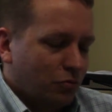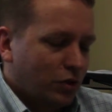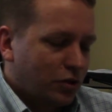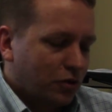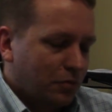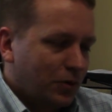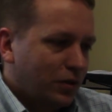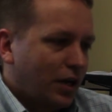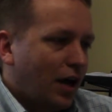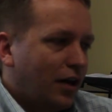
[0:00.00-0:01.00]
Went to a
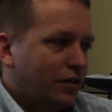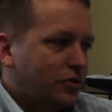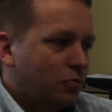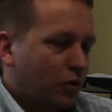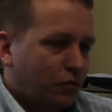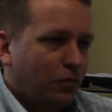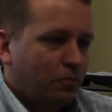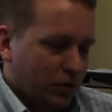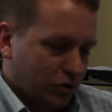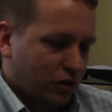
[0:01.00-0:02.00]
community college, worked
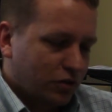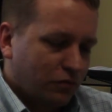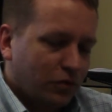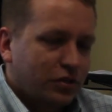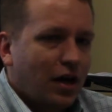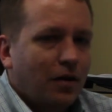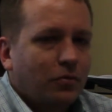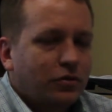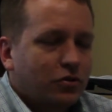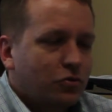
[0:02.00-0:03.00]
construction full-time,
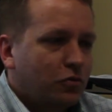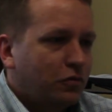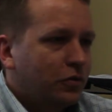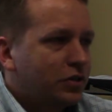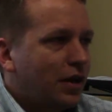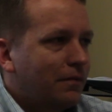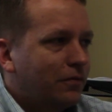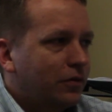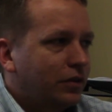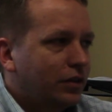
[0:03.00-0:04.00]
went to school full-time
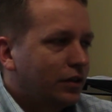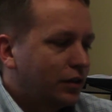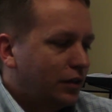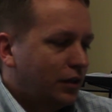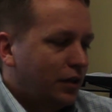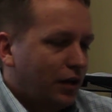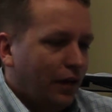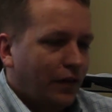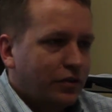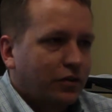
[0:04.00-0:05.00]
for a year,
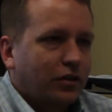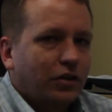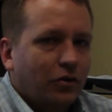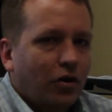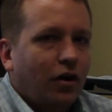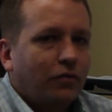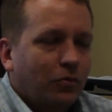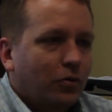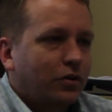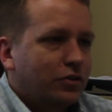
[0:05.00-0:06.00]
and then took a year off
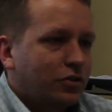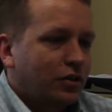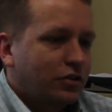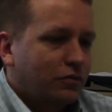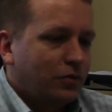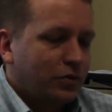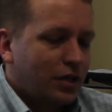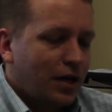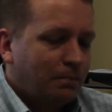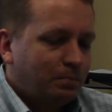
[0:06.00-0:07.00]
and worked construction
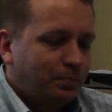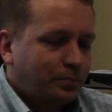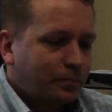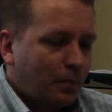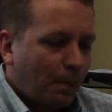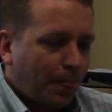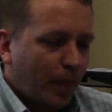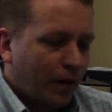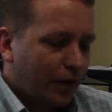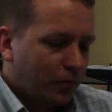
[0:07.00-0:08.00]
full-time.
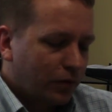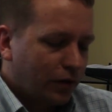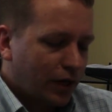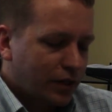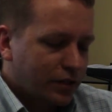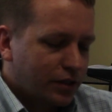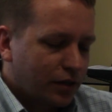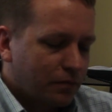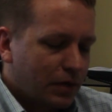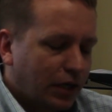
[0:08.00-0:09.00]
And then realized
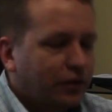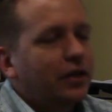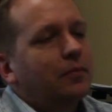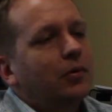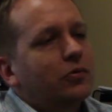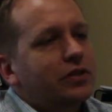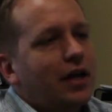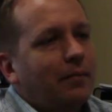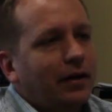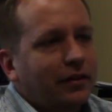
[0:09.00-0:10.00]
manual labor was
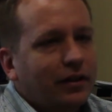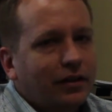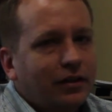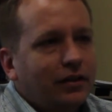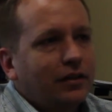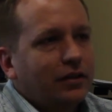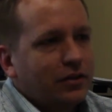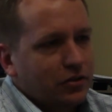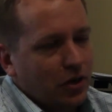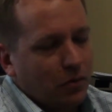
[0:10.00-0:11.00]
not my thing,
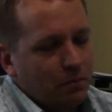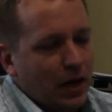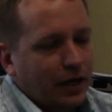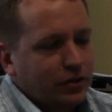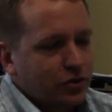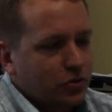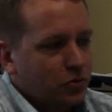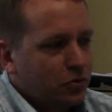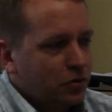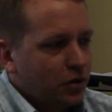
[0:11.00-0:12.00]
so I went back to
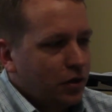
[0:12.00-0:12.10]
school.